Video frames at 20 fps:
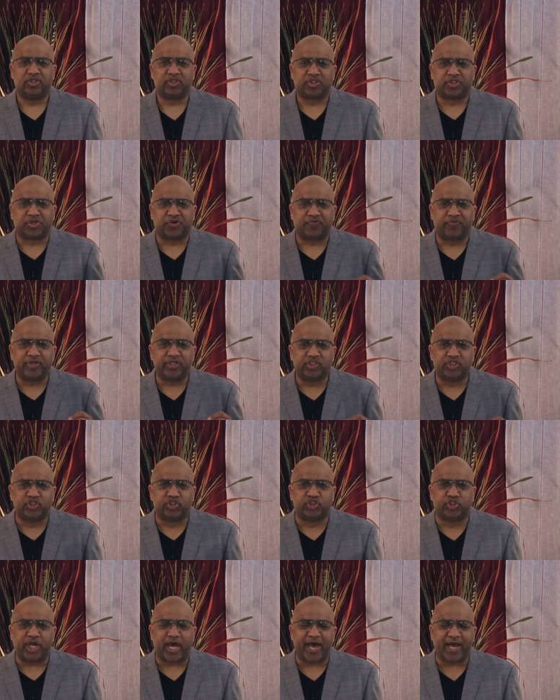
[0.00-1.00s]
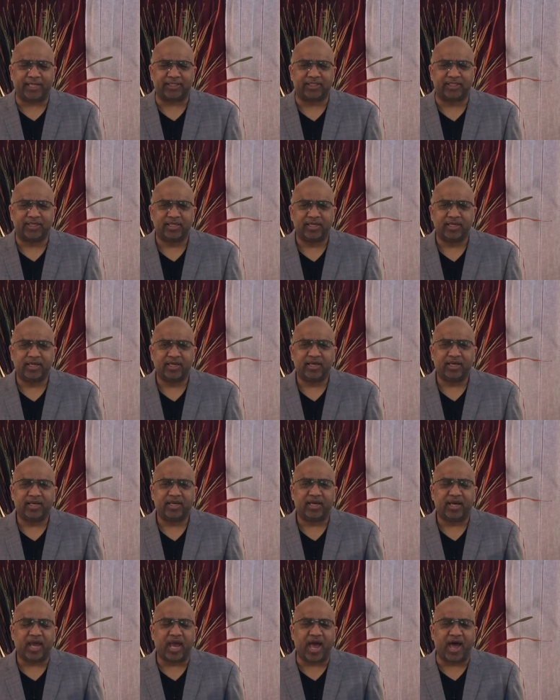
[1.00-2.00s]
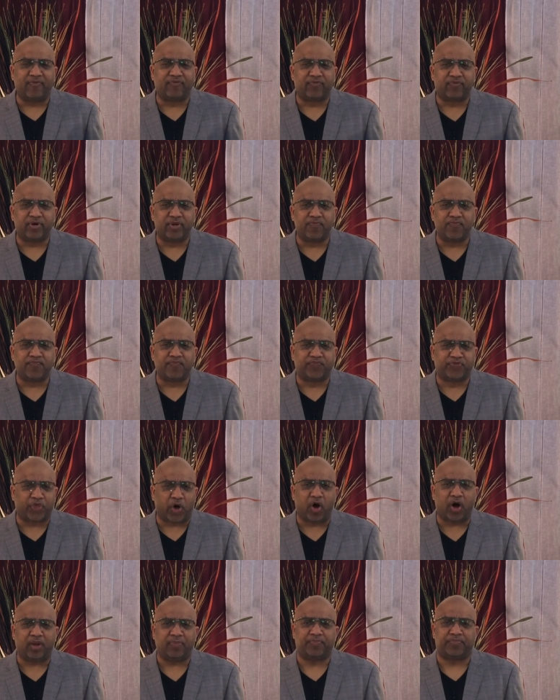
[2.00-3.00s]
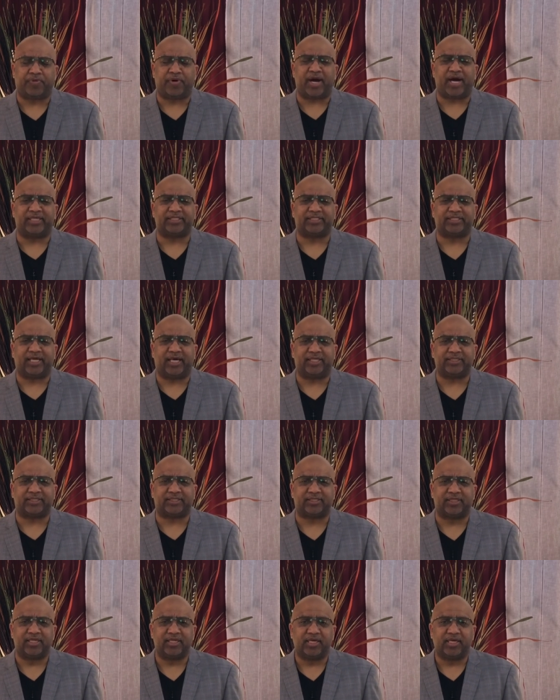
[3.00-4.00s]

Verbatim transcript: to reject every thought process,